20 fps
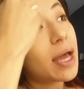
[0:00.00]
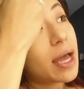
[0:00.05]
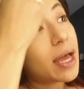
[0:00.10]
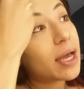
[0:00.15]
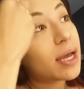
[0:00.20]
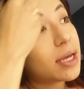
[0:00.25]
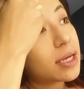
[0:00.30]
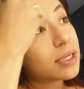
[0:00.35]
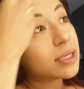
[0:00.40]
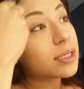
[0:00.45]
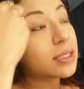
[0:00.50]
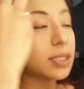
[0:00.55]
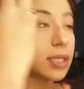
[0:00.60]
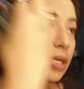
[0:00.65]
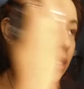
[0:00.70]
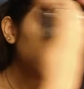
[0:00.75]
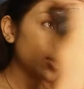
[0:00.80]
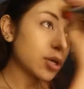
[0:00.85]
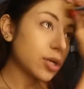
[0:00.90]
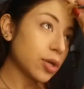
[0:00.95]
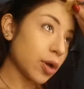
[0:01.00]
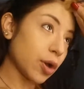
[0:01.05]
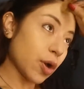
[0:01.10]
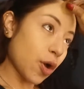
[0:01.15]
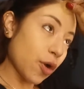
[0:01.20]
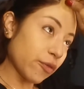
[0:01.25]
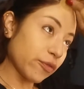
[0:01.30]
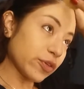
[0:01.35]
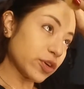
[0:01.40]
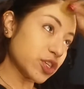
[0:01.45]
and
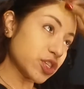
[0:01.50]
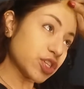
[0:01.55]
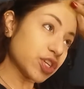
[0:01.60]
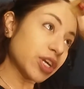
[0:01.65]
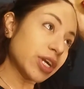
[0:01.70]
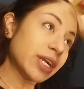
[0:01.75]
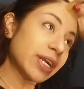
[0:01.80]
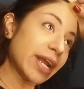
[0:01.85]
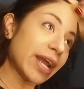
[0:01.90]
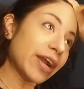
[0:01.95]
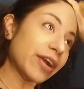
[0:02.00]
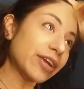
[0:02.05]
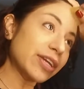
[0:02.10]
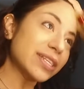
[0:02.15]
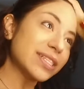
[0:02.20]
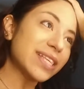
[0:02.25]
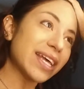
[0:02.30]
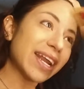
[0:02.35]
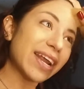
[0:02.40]
go over certain areas